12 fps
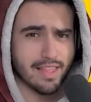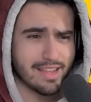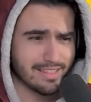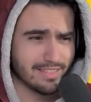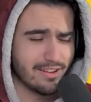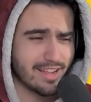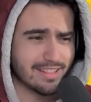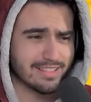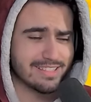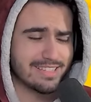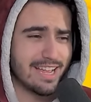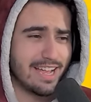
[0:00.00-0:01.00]
Like, look at
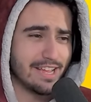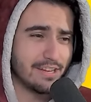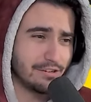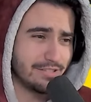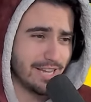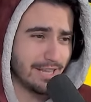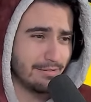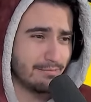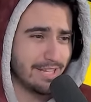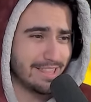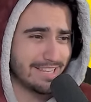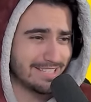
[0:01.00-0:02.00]
this guy. You're telling
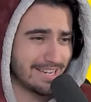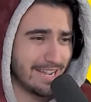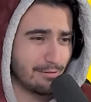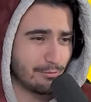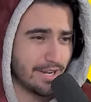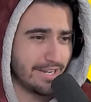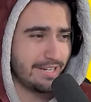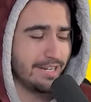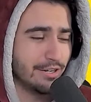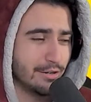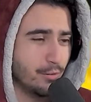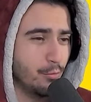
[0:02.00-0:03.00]
me this guy right
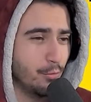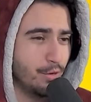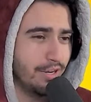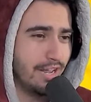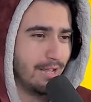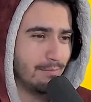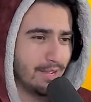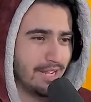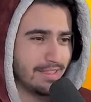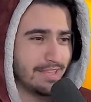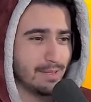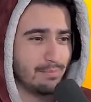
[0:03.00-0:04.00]
here would not
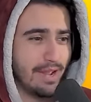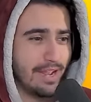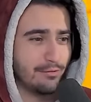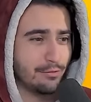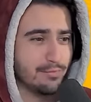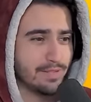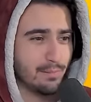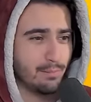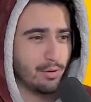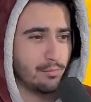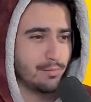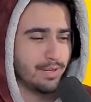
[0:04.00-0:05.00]
make the backrooms a
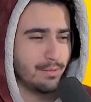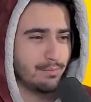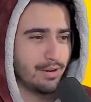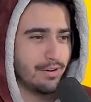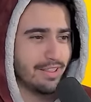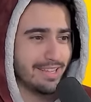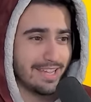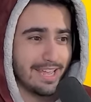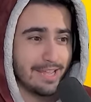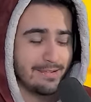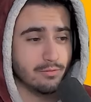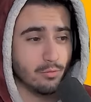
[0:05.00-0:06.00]
permanent part of the
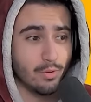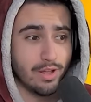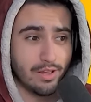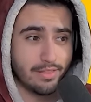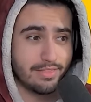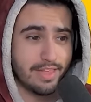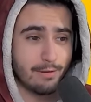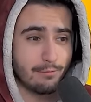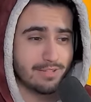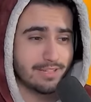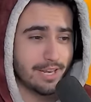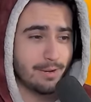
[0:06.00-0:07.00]
game? Well, that
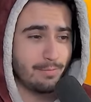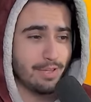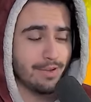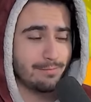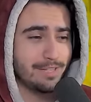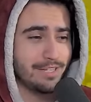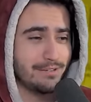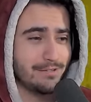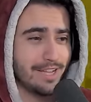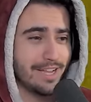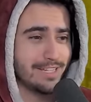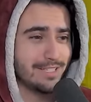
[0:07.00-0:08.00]
one's going to be up to you
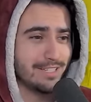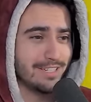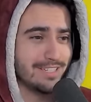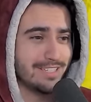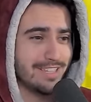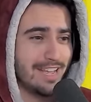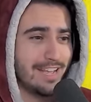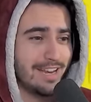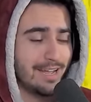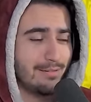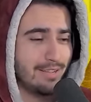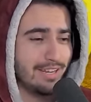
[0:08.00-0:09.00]
guys to decide.
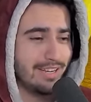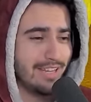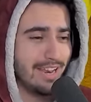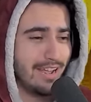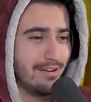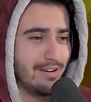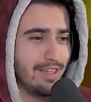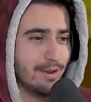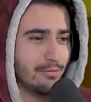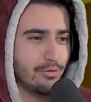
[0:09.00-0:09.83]
I'm going to get out of that